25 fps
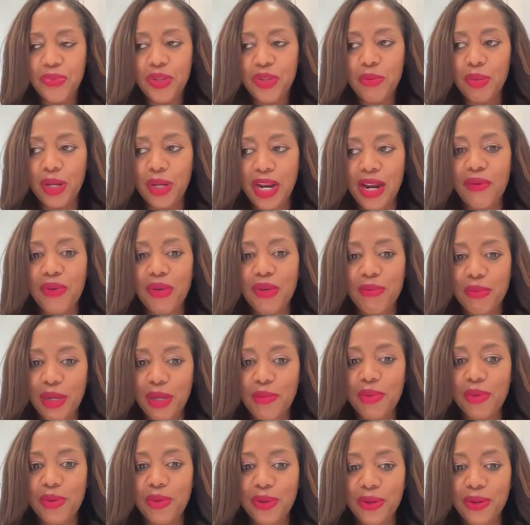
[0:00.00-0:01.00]
But I
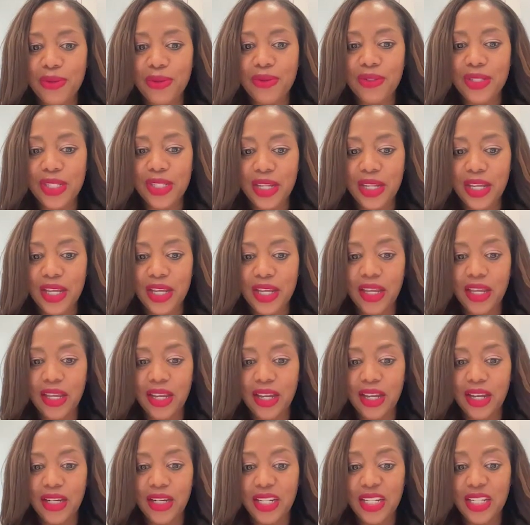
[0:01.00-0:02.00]
remember saying,
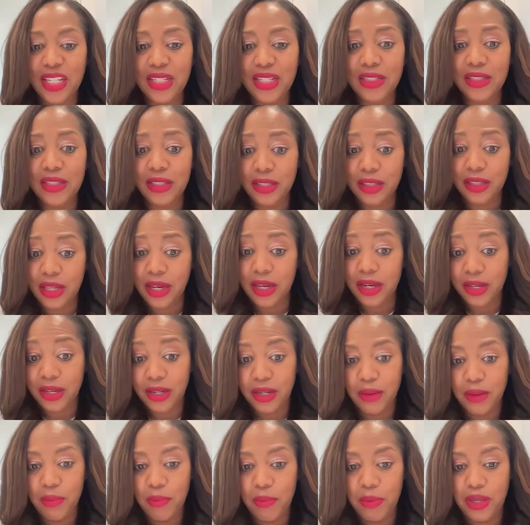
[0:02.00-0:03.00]
I need to look that
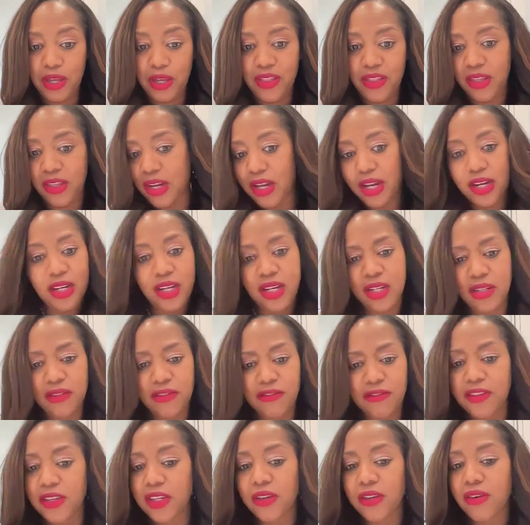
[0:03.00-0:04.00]
up. And then I need
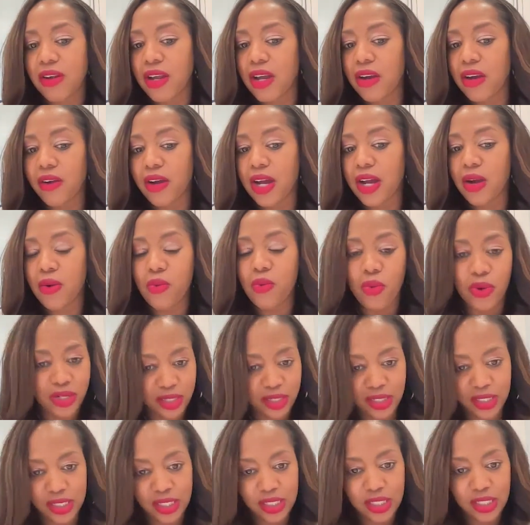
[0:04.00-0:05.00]
to figure out how
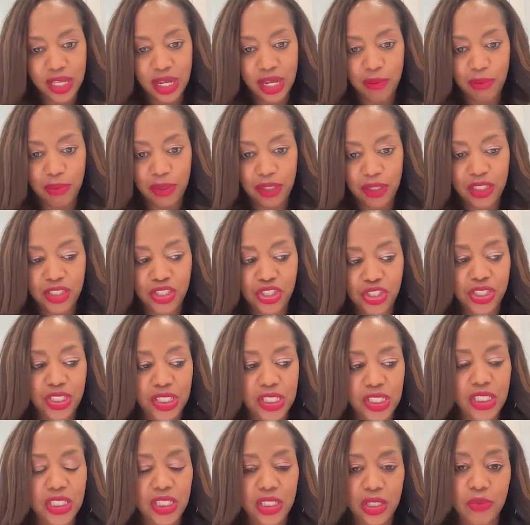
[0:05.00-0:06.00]
one does that because
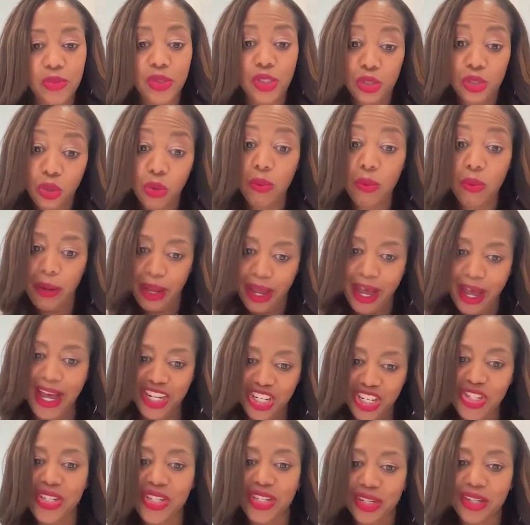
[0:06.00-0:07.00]
she seems so
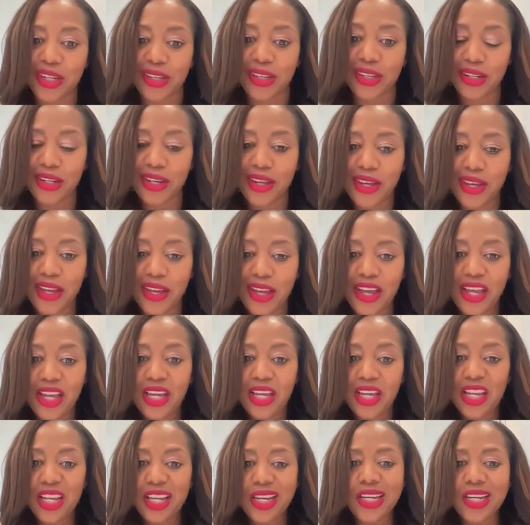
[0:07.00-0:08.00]
passionate.
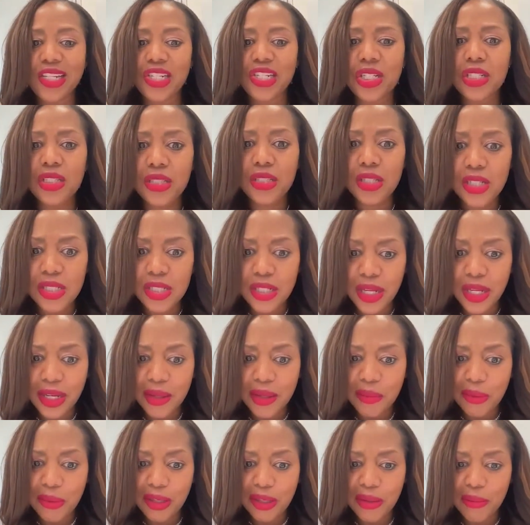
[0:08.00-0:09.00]
And she looks
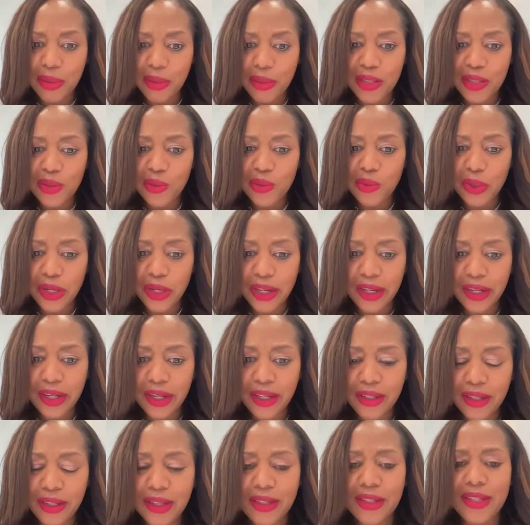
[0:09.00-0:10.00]
like me, by the
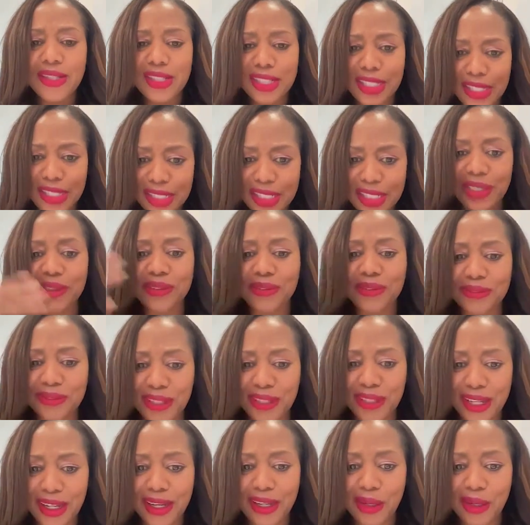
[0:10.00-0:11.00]
way, in the sense of
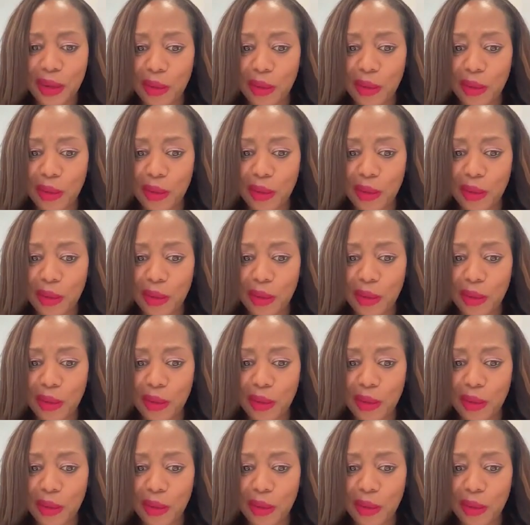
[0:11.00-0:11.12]
like